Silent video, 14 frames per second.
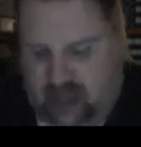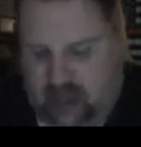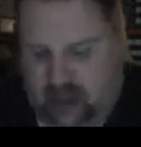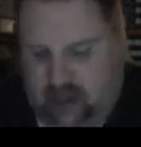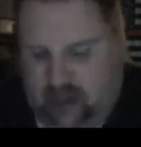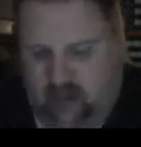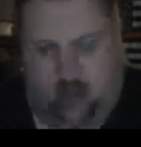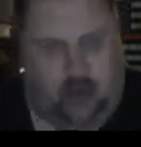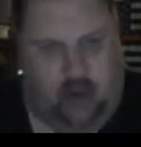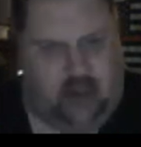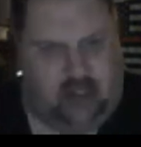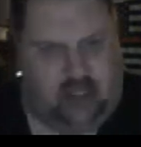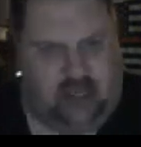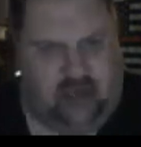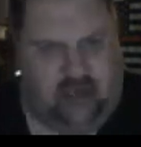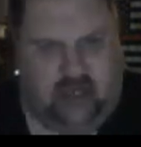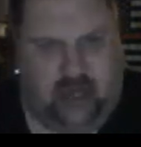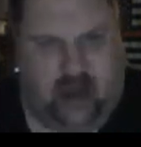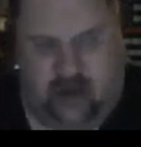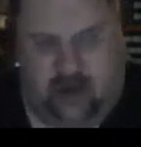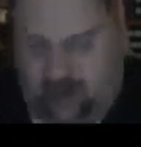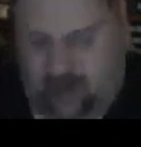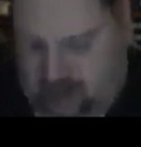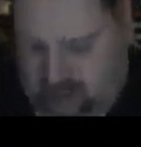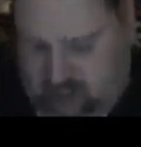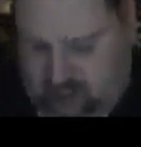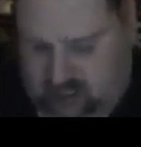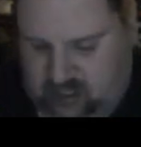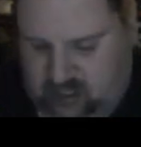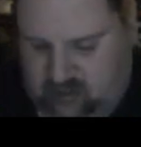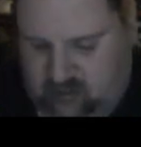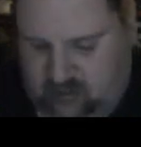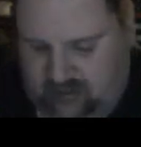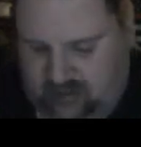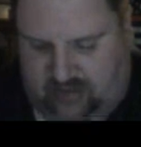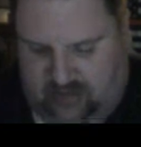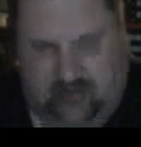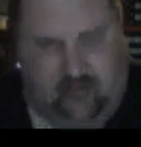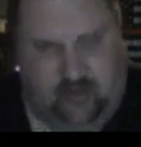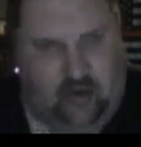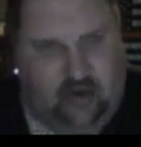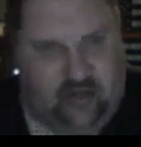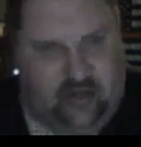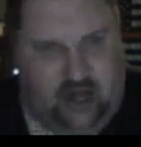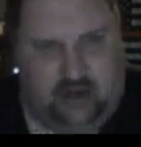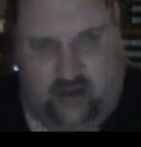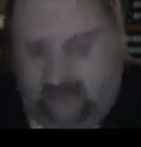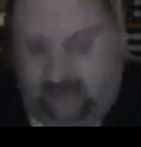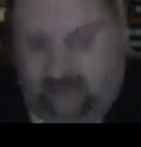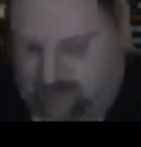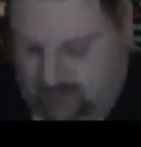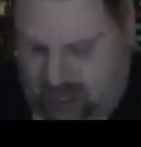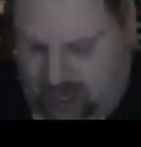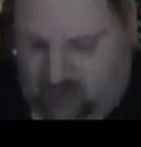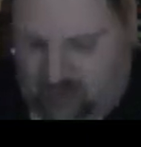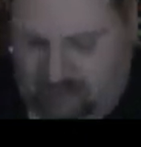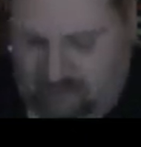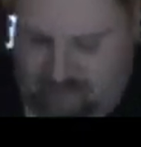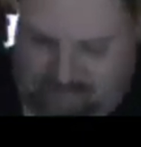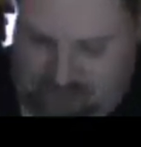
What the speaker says: Walmart's, I usually carry them actually too. I think some Kroger's carry them. But anyway,